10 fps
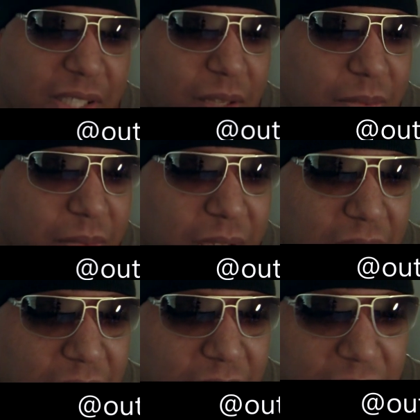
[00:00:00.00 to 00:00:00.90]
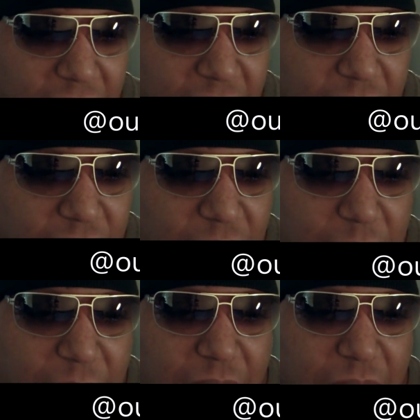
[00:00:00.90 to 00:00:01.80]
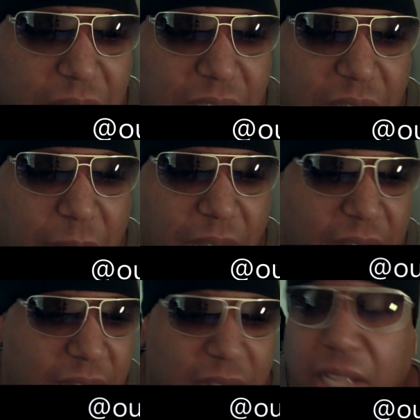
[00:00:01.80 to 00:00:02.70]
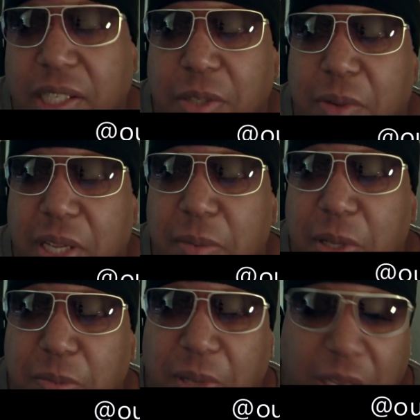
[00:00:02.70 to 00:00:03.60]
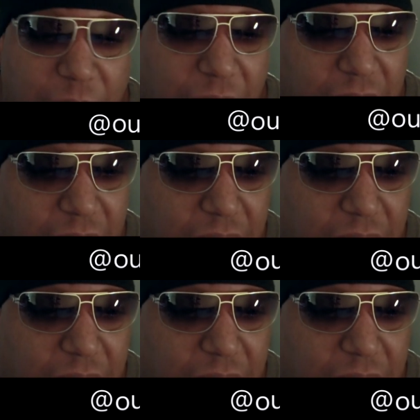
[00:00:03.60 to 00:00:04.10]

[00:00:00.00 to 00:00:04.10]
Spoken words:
something that I, hold on, let me close this up. I had answered my emails, by the way.